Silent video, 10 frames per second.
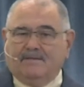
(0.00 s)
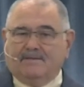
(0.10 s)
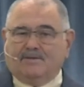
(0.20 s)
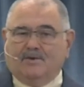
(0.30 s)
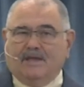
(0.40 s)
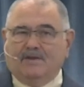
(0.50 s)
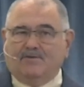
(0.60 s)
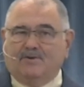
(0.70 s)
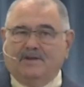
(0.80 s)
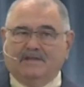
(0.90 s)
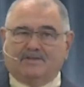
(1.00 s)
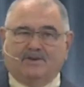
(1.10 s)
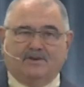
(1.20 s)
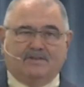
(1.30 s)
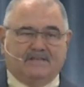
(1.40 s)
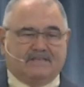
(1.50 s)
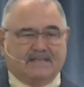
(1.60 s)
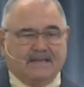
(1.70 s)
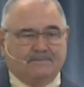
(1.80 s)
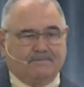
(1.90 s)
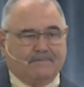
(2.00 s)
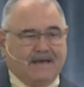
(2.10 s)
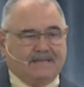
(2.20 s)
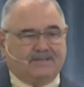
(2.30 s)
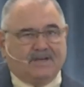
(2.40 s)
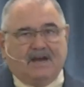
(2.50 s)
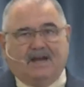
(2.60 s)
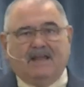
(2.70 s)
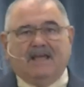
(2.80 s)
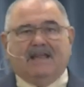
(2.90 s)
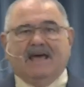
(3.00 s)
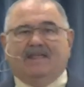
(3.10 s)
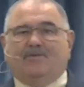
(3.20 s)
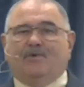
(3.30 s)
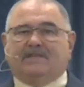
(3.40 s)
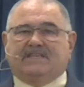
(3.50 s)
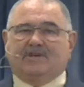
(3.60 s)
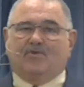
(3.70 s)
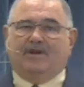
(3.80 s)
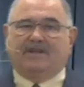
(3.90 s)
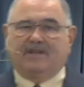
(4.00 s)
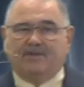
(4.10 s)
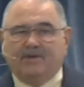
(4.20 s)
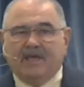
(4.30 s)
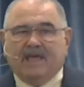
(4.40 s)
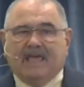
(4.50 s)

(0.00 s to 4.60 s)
So Andrew has heard this statement by John. Now then, what's he going to do?